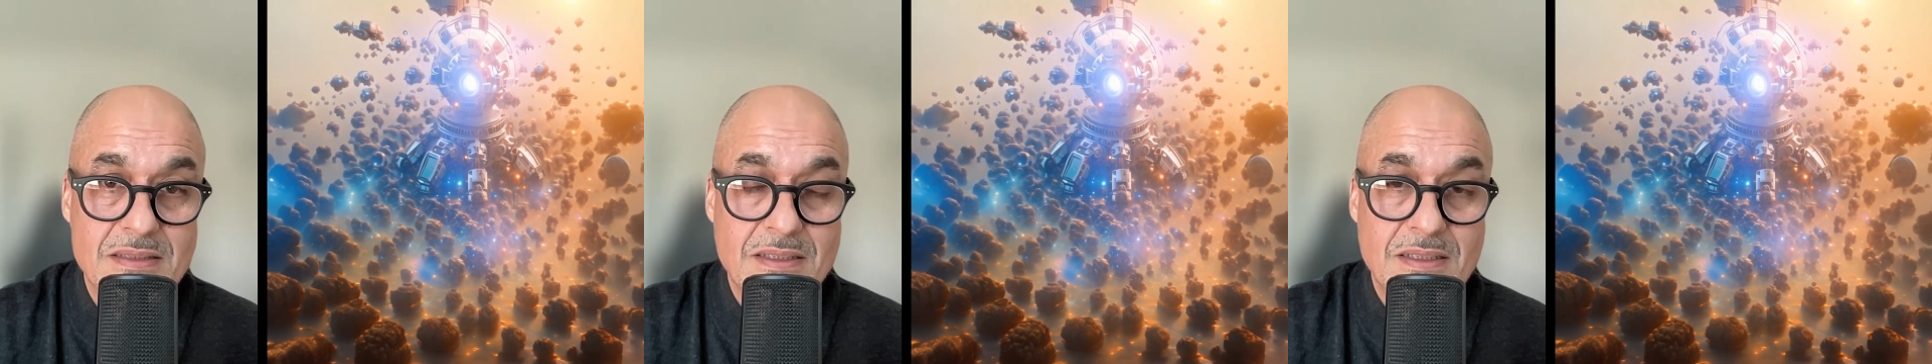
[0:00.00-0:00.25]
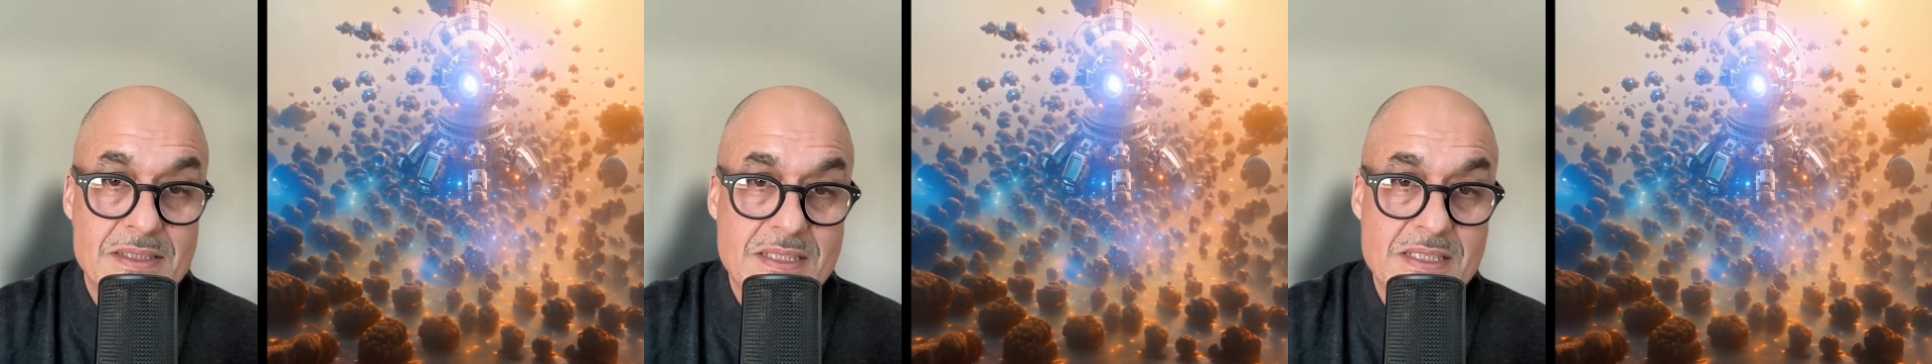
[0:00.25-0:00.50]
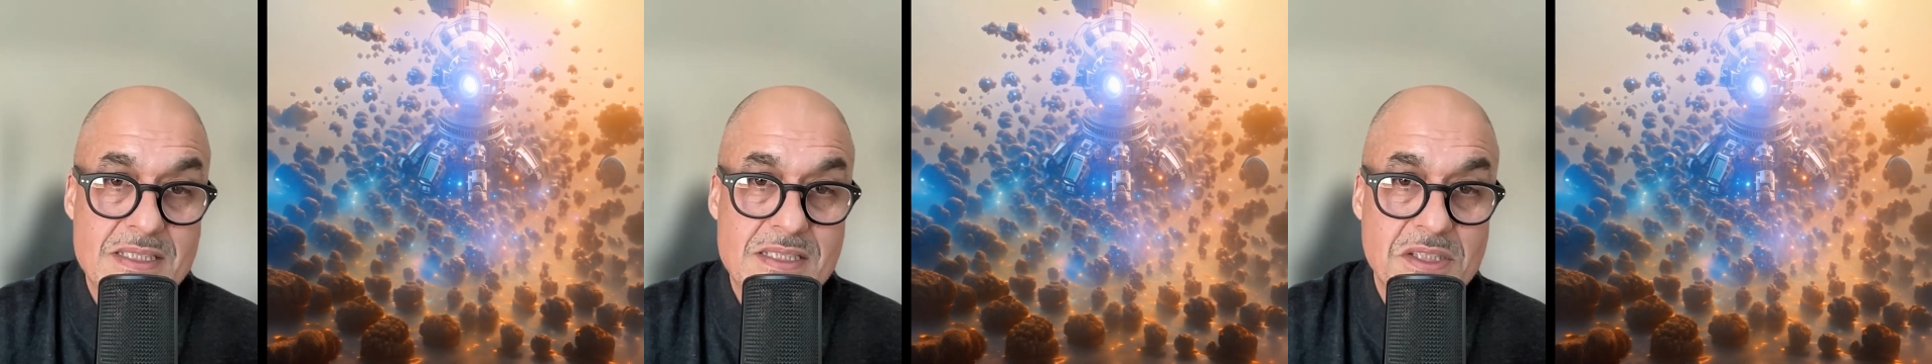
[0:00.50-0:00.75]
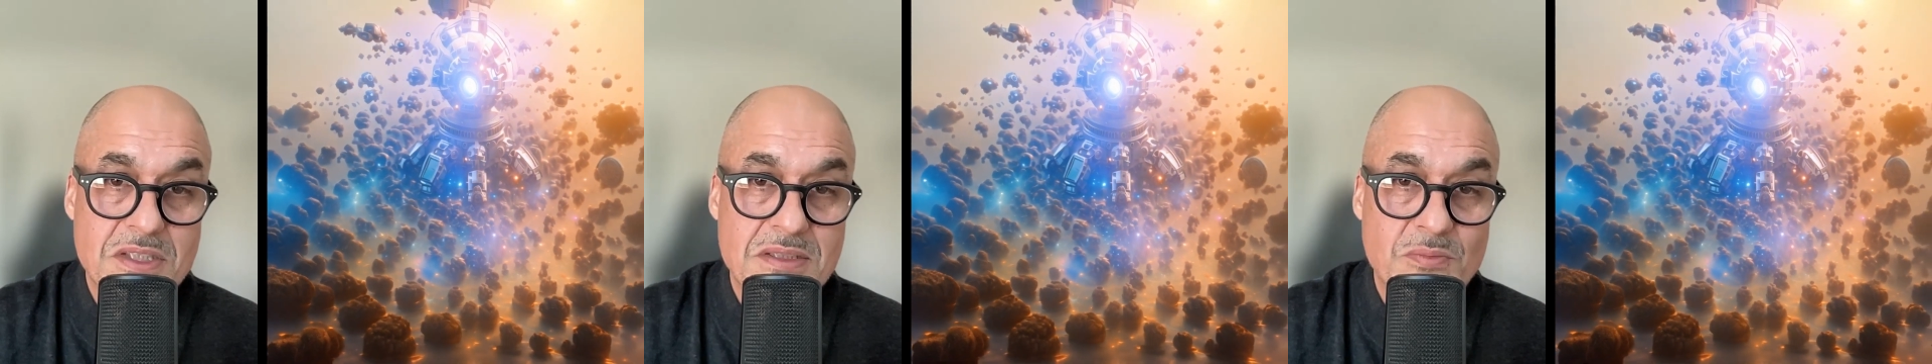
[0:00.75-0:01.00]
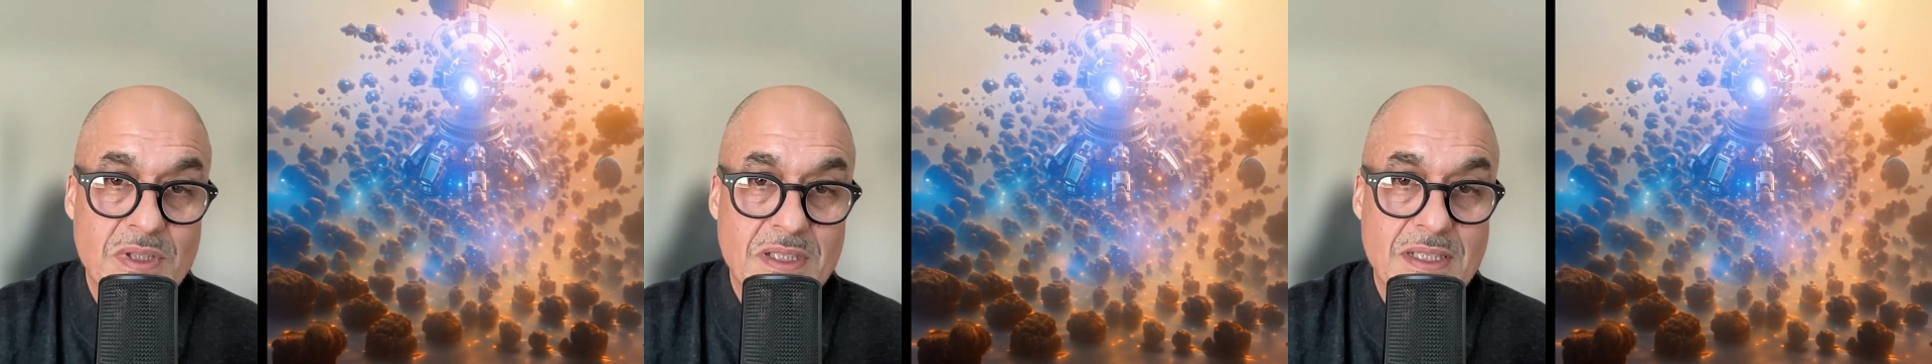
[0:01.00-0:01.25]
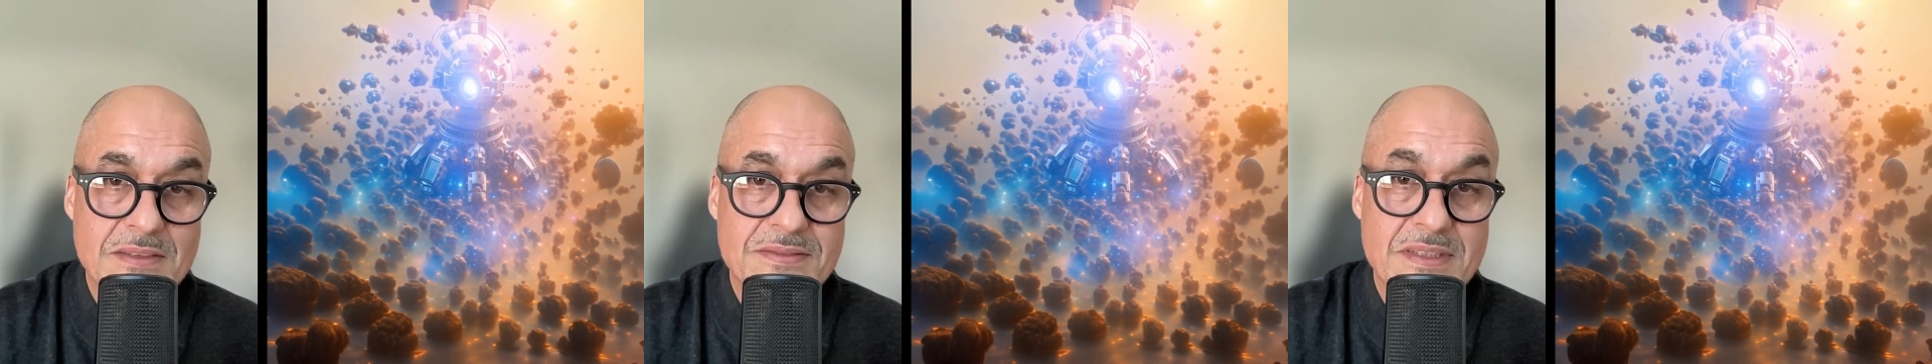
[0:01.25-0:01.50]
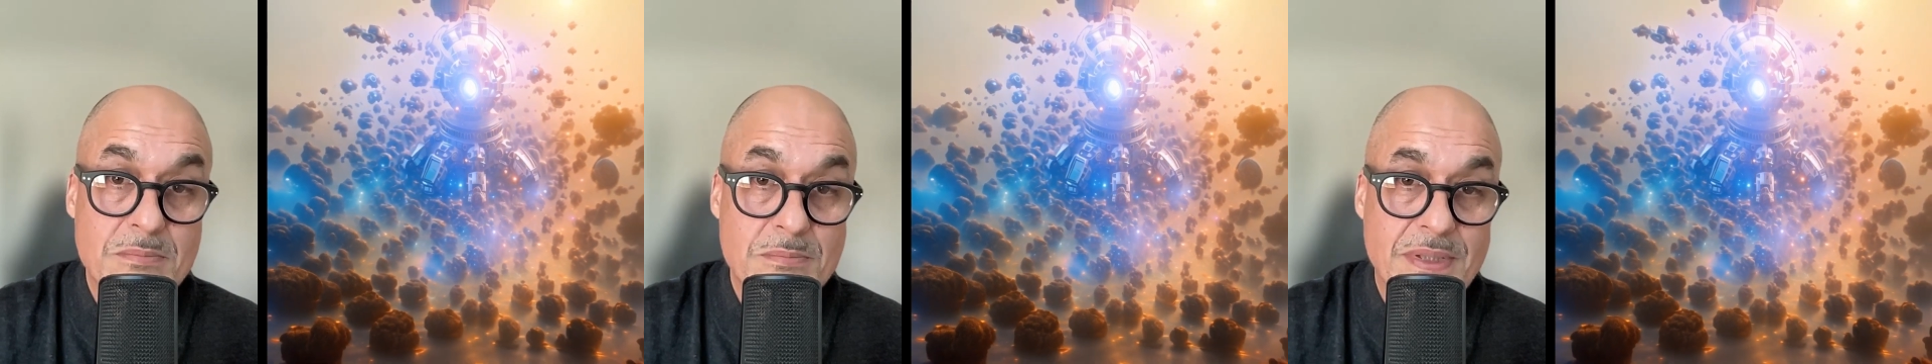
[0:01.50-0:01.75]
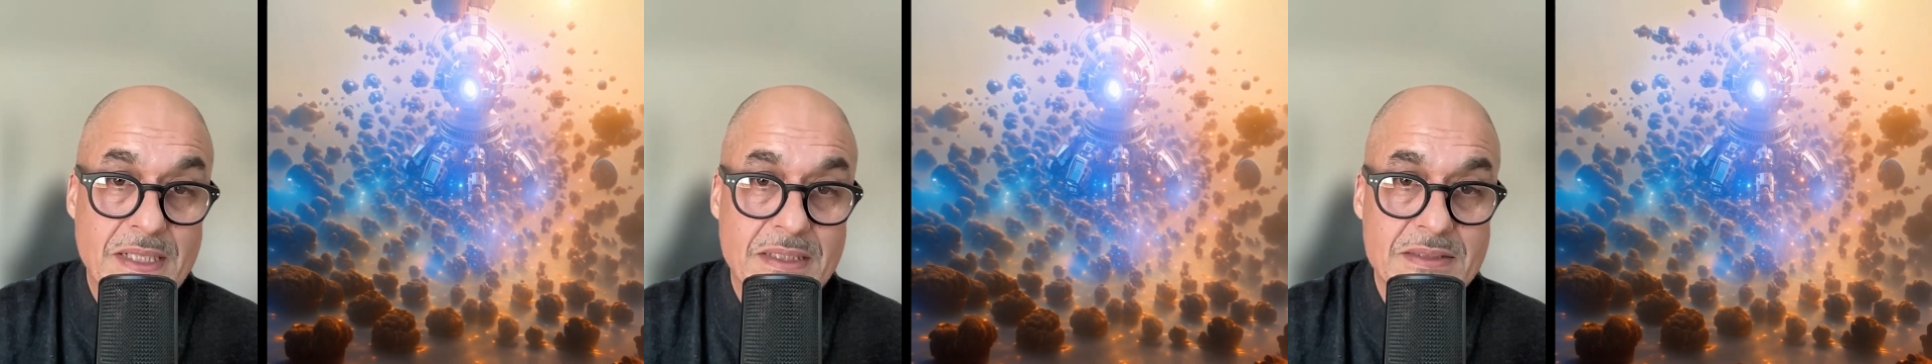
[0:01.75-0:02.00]
and this decision will have
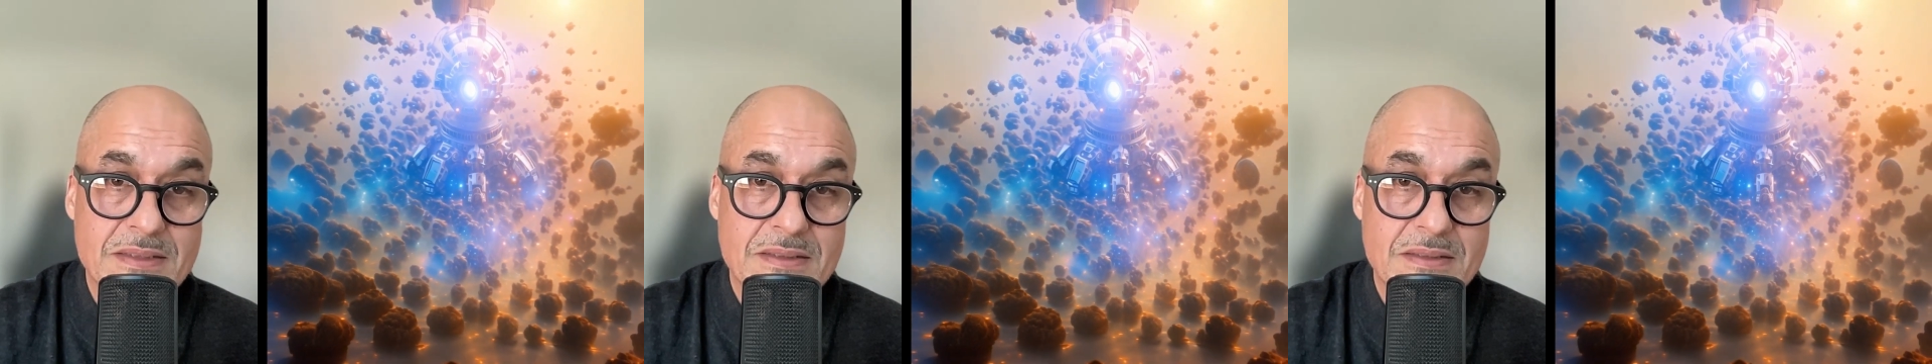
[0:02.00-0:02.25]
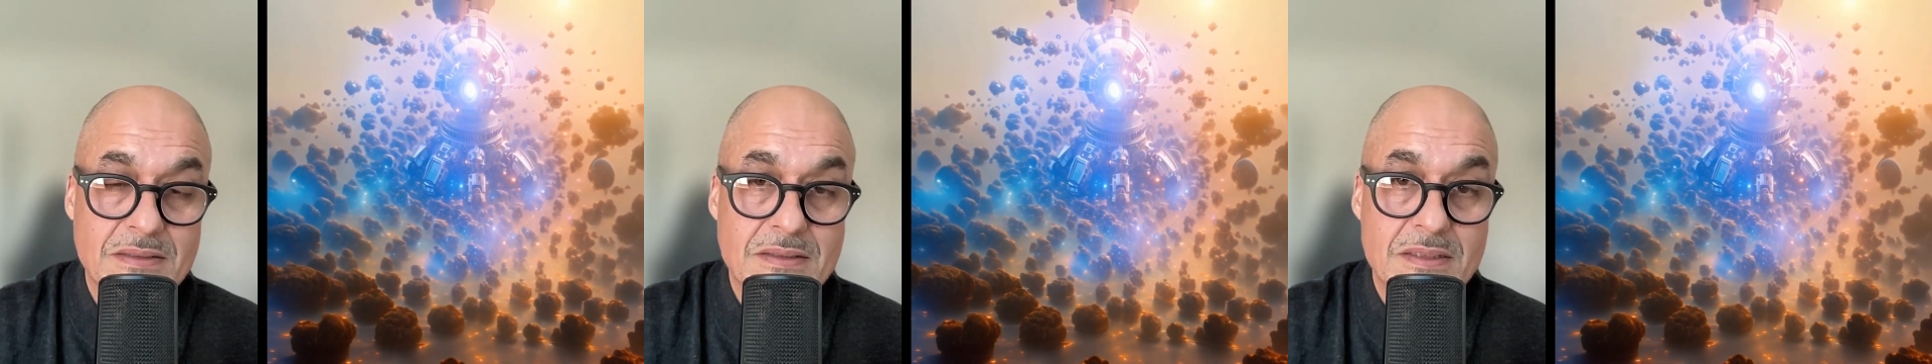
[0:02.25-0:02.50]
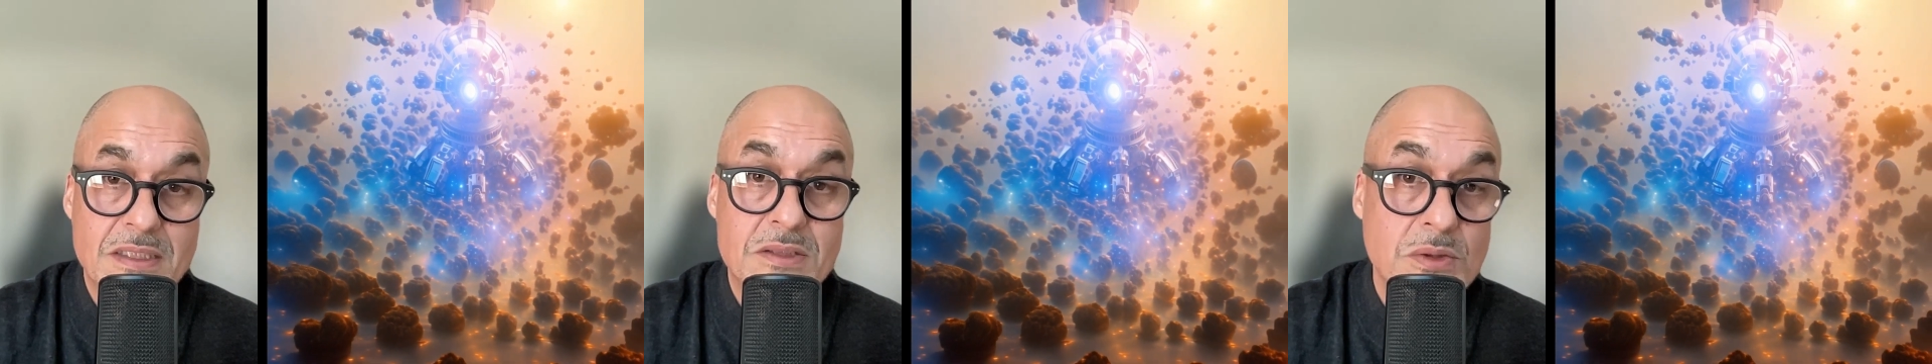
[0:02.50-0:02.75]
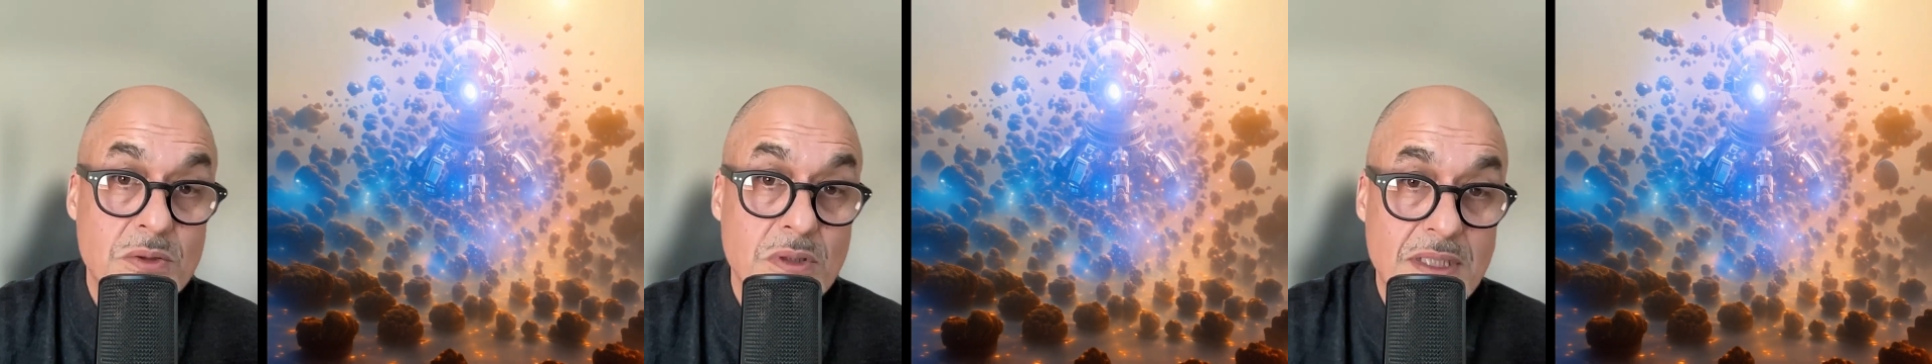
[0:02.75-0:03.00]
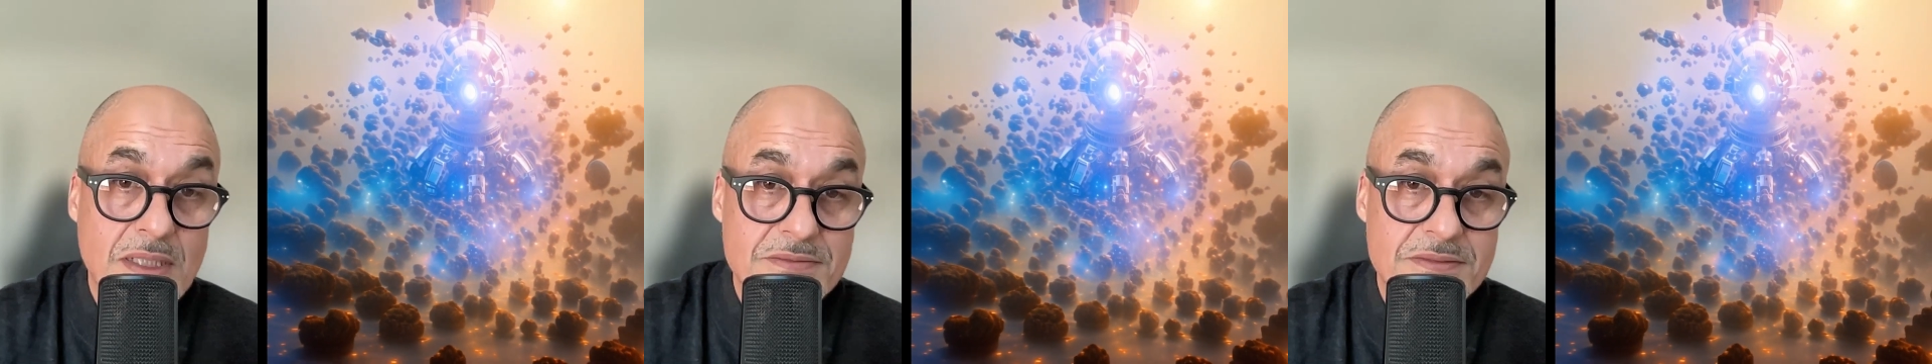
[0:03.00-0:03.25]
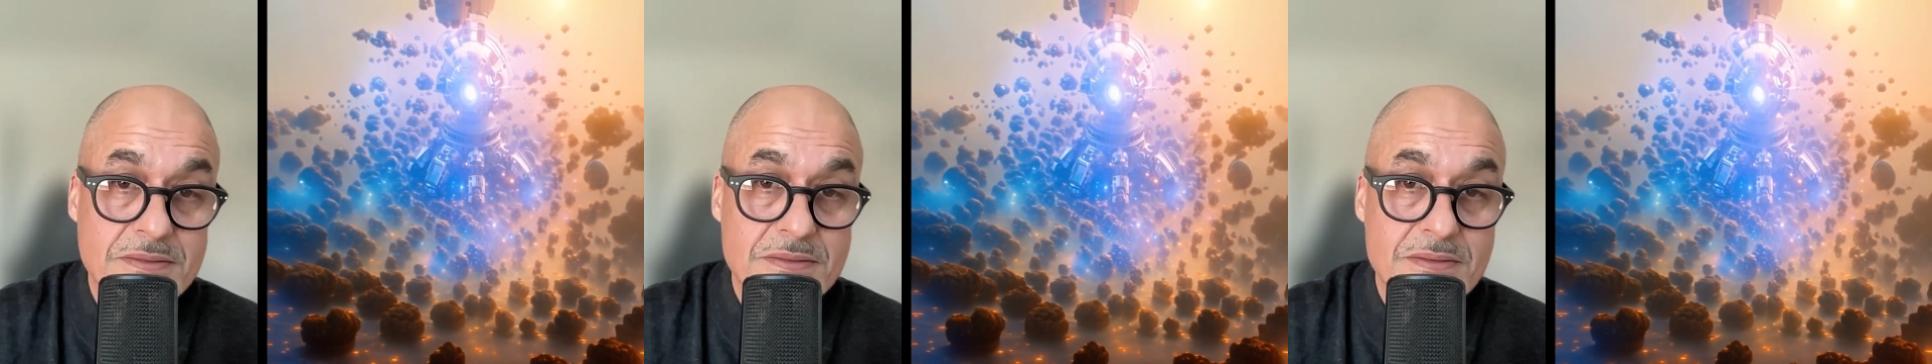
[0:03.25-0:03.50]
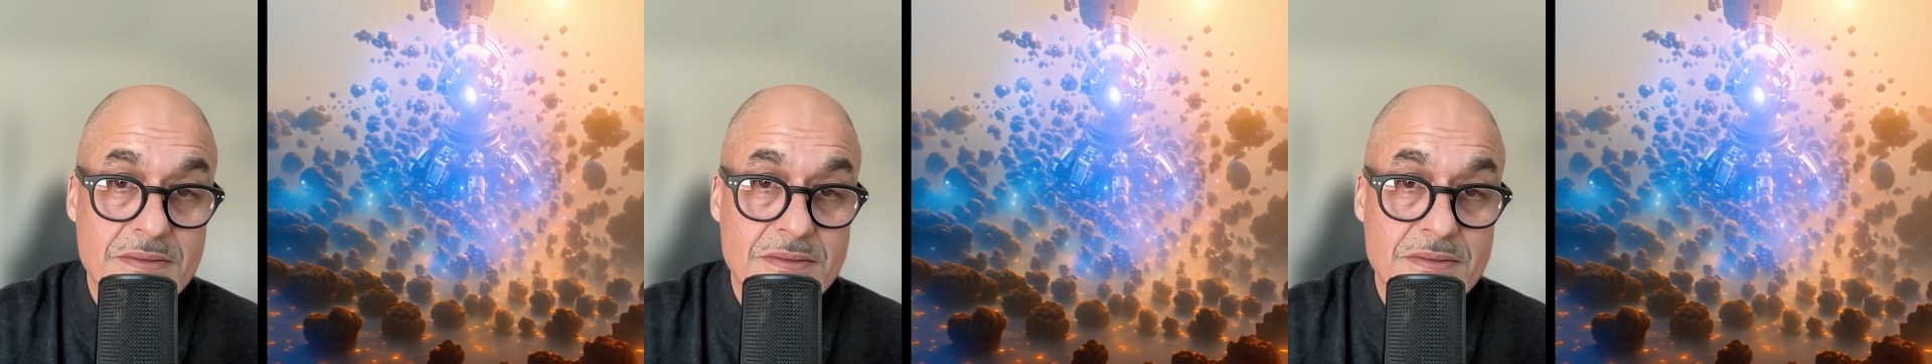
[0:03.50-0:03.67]
impact into your life.